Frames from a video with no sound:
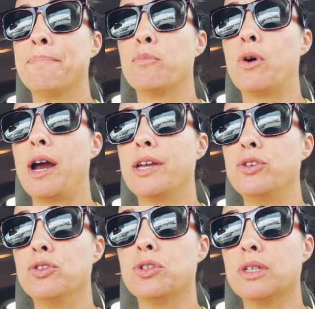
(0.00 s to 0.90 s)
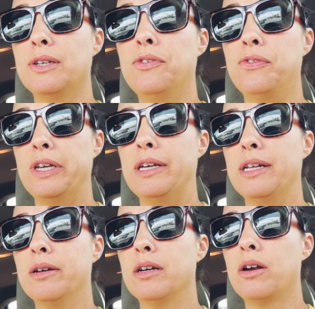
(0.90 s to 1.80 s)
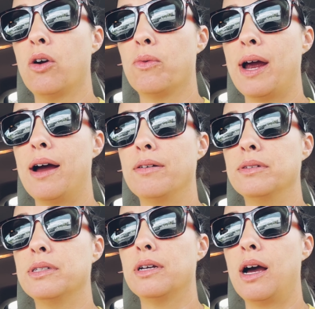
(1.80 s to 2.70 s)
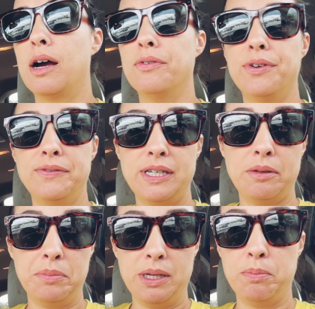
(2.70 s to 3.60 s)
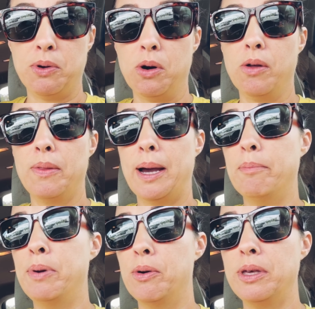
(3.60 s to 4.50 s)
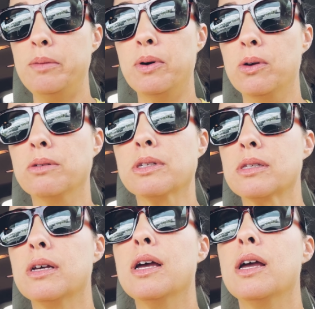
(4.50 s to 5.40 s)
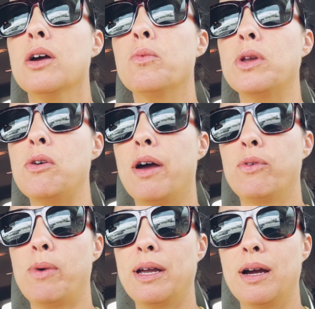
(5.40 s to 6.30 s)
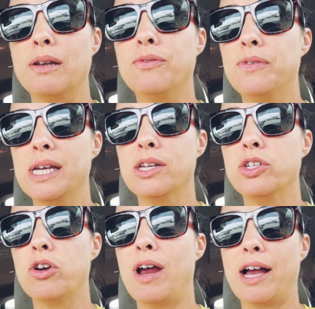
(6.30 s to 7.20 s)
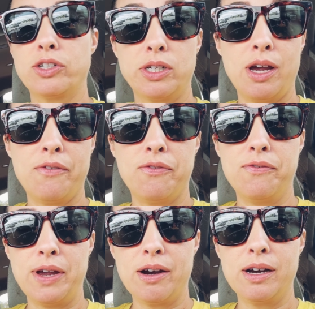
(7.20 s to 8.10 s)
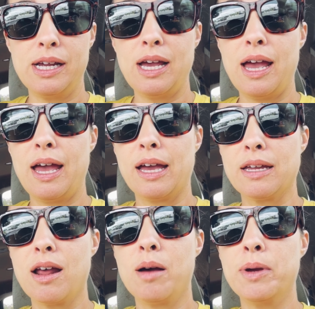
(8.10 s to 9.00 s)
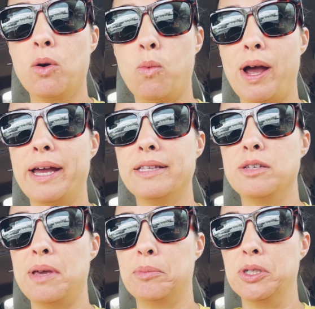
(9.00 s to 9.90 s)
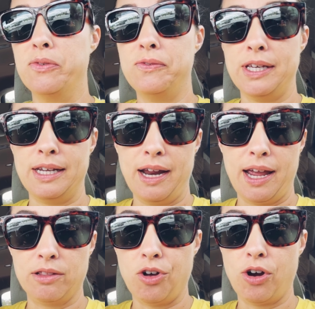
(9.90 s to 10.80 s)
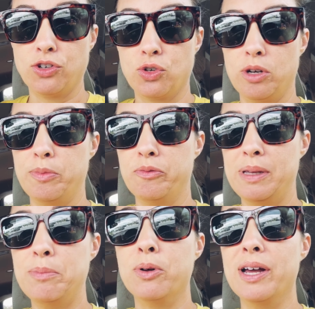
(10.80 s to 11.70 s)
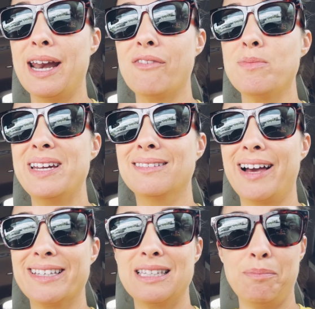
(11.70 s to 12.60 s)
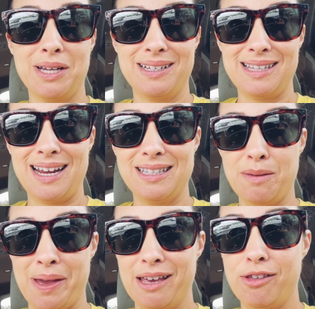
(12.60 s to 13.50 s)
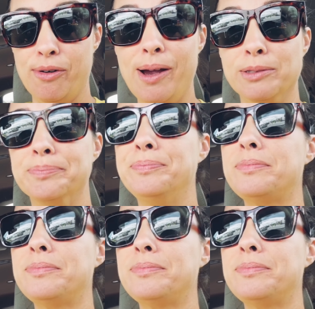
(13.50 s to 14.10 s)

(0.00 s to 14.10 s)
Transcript: where I usually feed around uh, 15 people that poke bowls when you have the right kind of fish are actually a very economic way to be able to feed a large group of people and everybody likes it because they get to make their own.